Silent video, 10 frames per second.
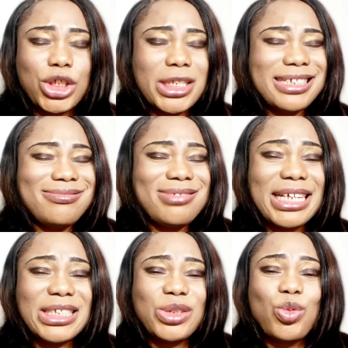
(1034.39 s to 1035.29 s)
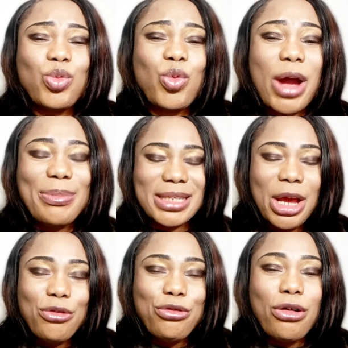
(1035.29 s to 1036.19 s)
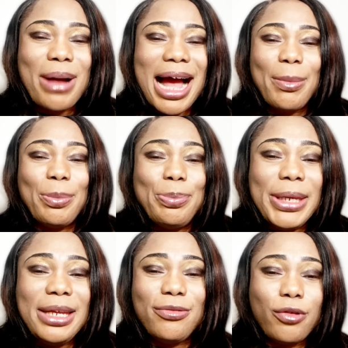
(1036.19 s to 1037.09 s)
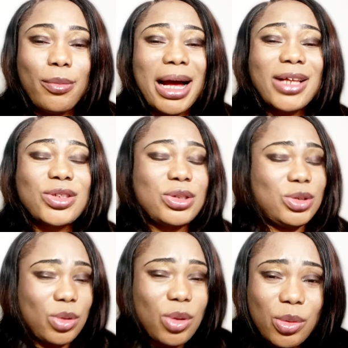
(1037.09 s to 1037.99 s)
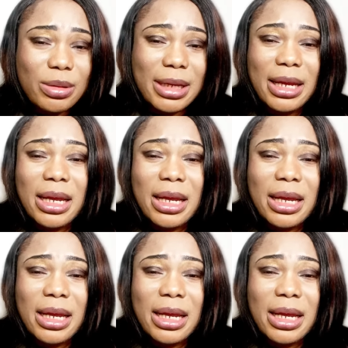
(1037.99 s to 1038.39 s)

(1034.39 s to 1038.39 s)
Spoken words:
She cried, she wept from her being, from her soul.